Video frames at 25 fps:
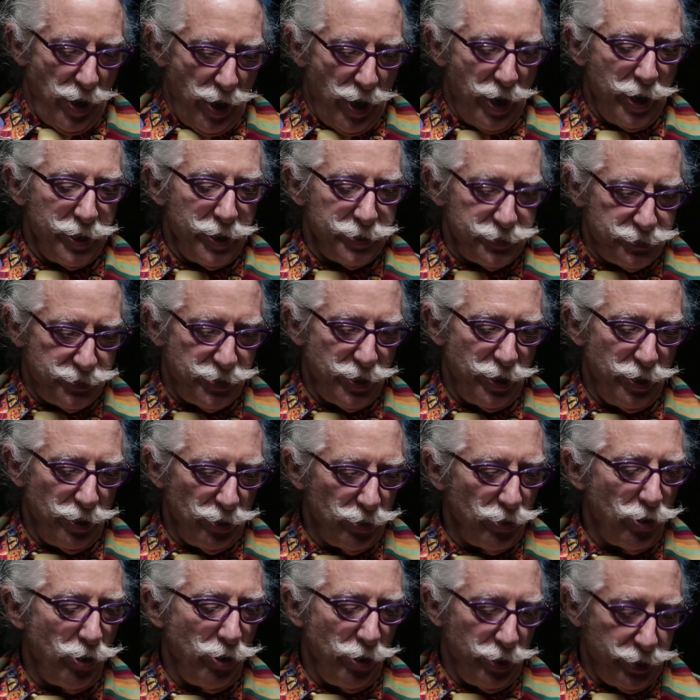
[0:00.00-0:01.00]
I
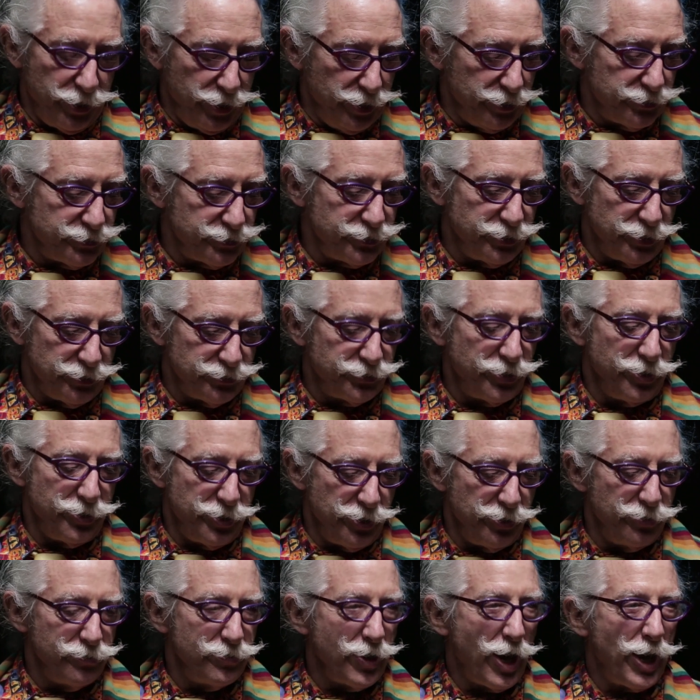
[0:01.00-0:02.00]
tell audiences in
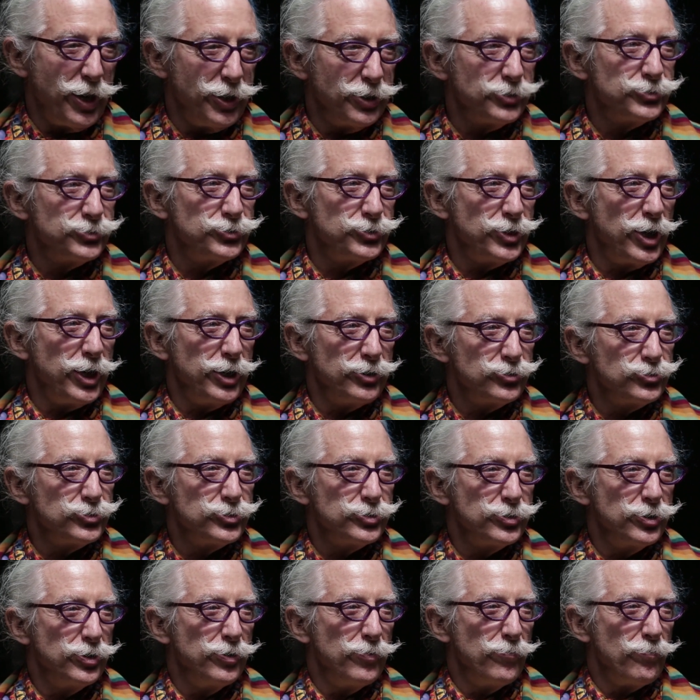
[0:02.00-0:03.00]
the United
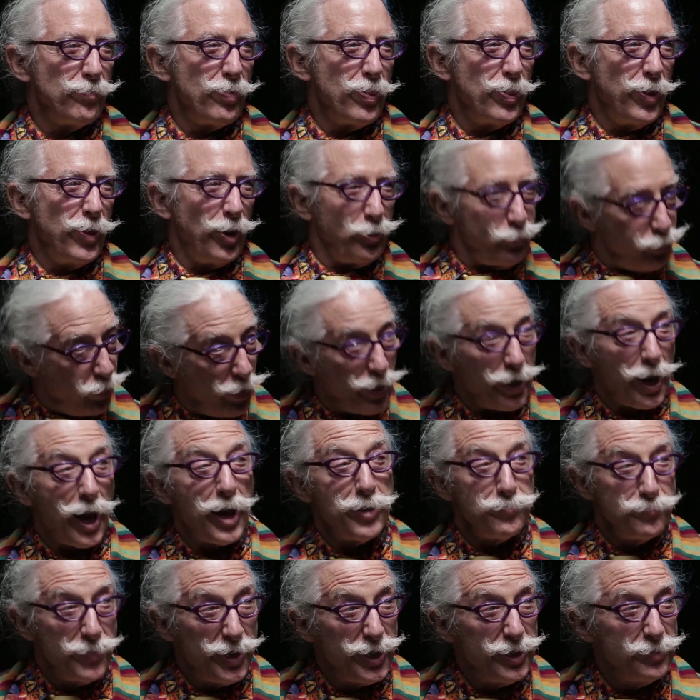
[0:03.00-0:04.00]
States that what
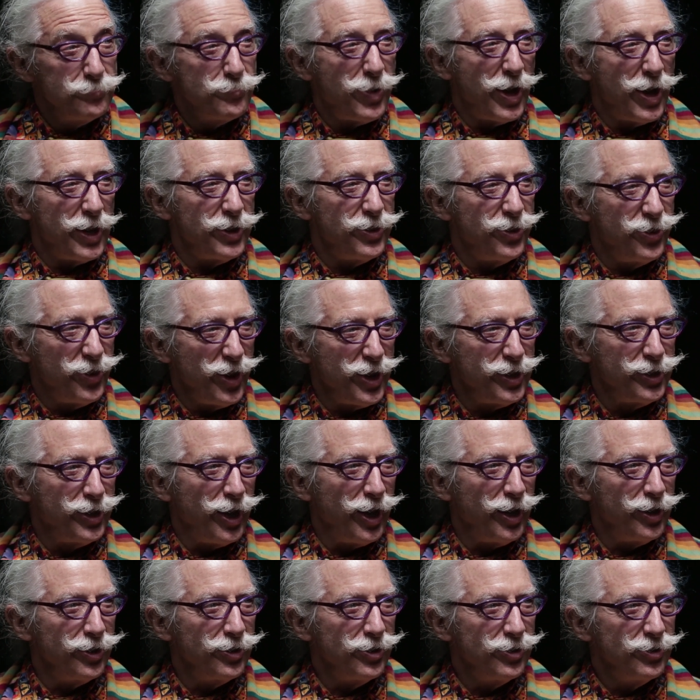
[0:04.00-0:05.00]
I mean by
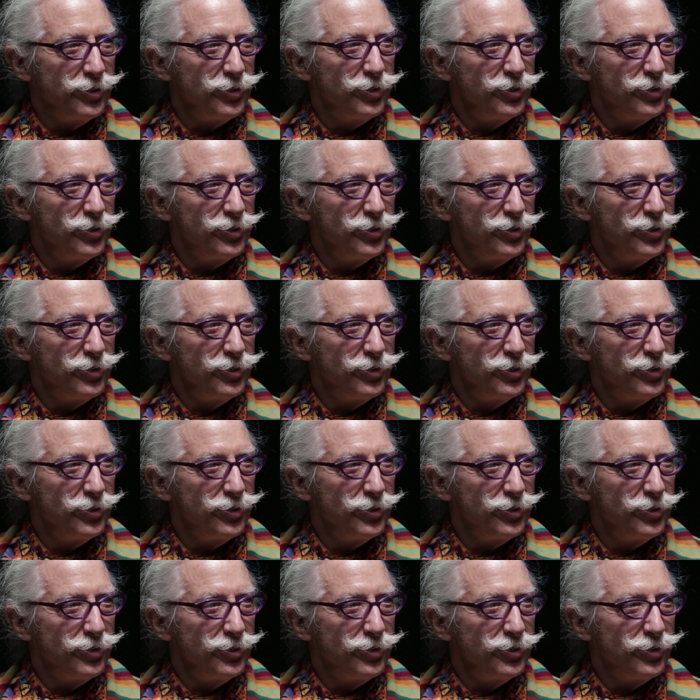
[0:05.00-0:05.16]
thinking,